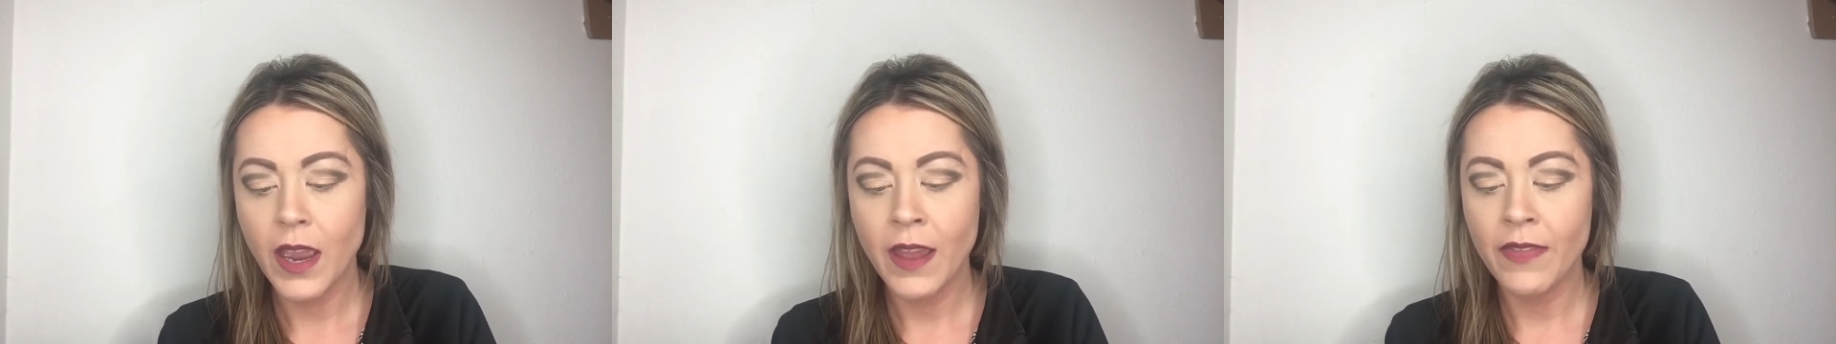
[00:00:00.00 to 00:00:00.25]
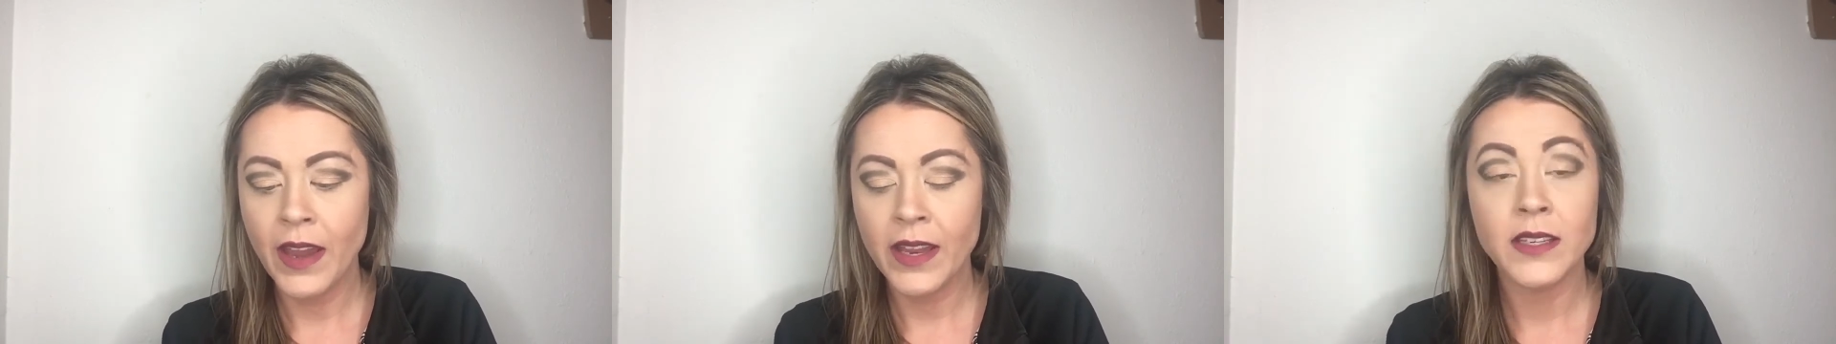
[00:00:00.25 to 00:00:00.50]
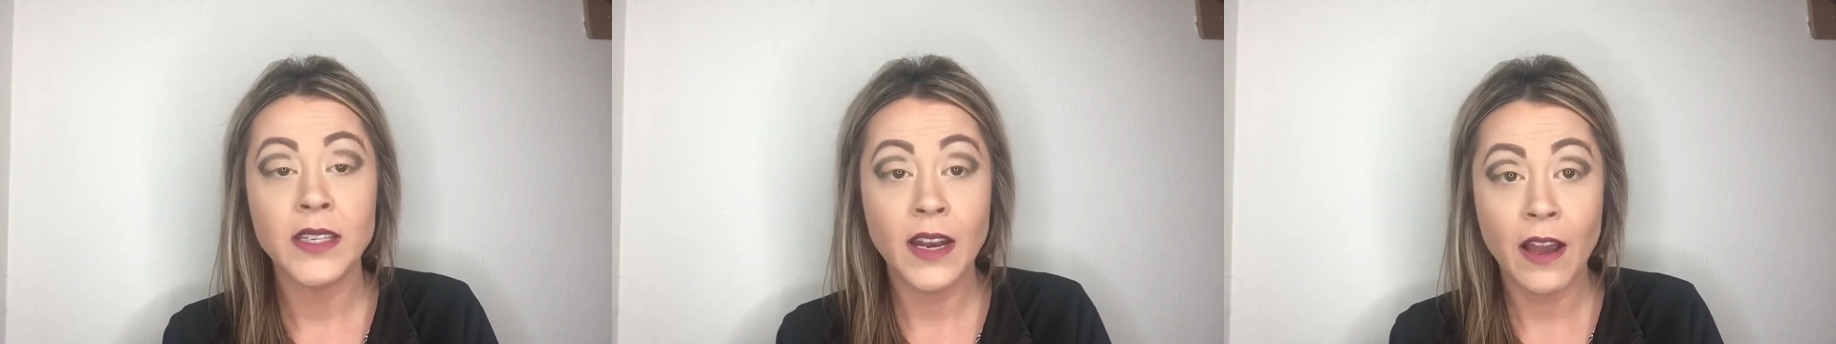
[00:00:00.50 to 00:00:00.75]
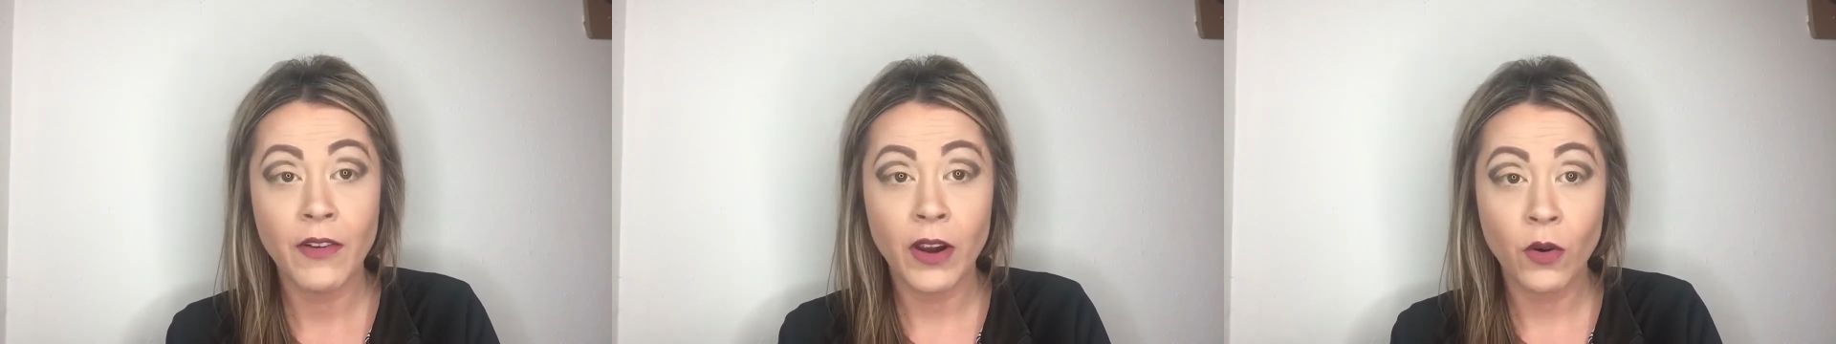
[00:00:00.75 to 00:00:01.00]
And that
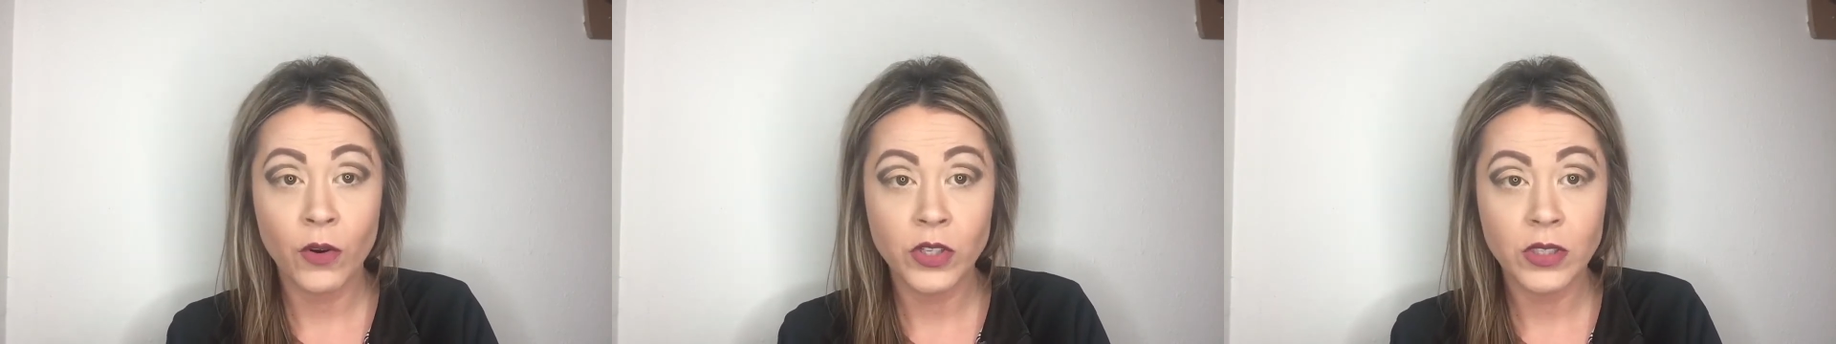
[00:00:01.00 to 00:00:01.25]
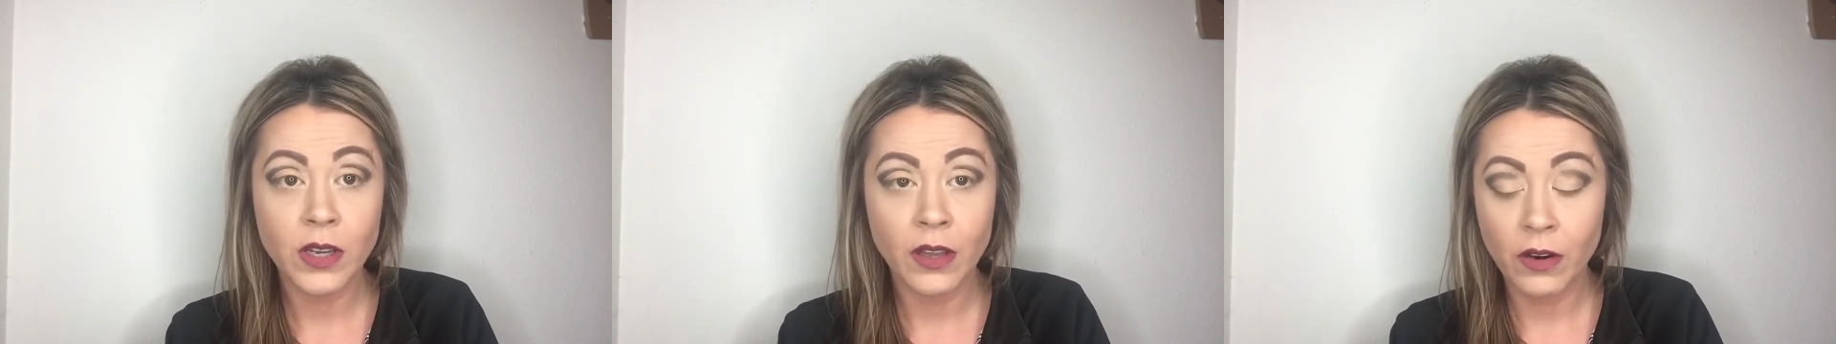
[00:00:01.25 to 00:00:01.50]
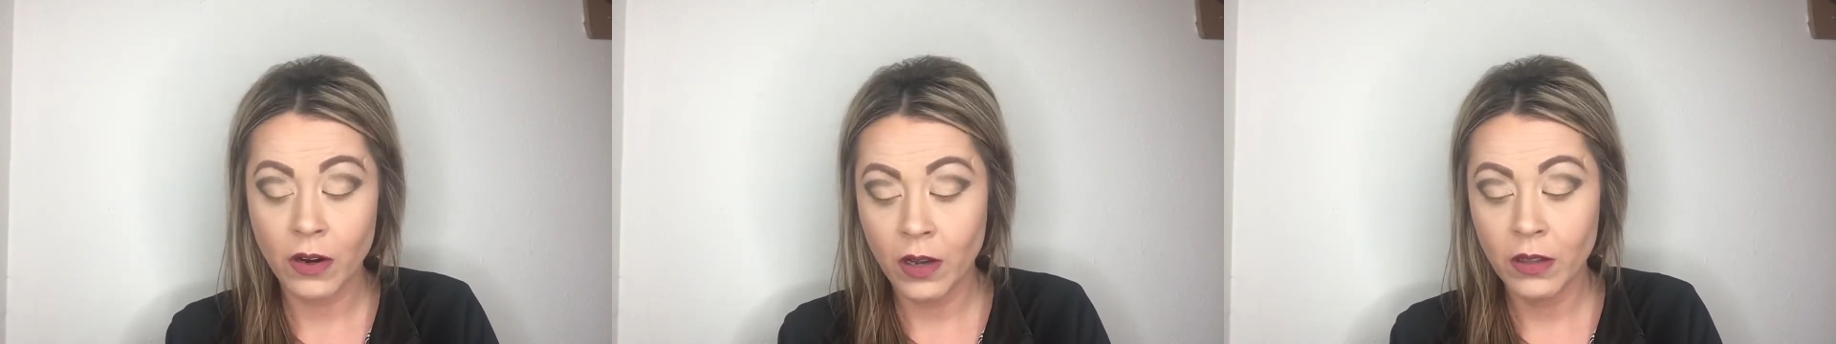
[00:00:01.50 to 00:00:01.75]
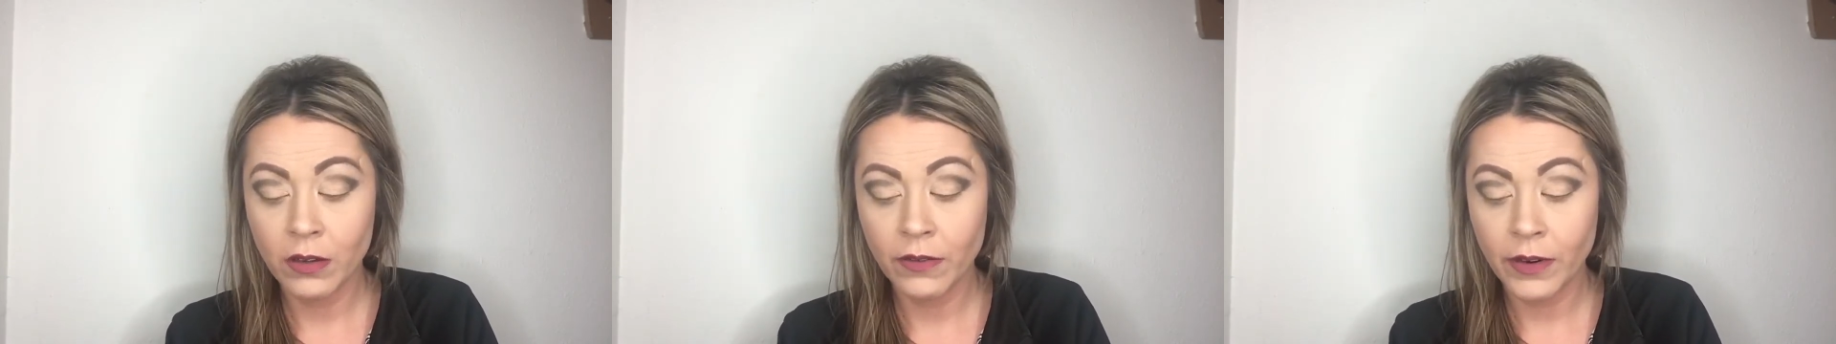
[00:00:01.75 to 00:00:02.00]
did have our gorgeous color
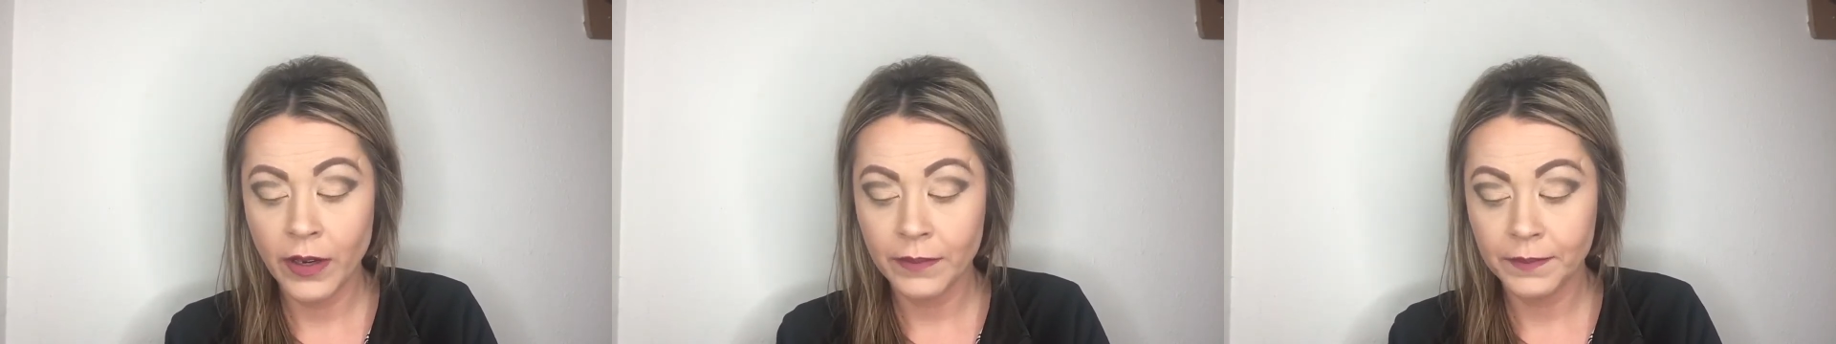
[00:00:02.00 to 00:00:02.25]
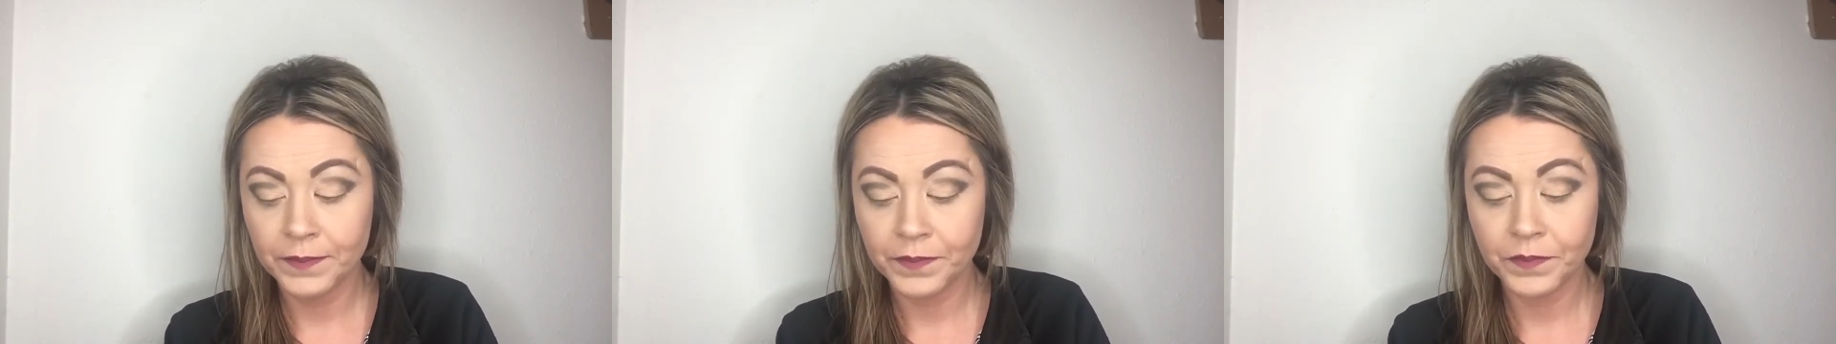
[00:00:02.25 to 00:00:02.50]
all over it.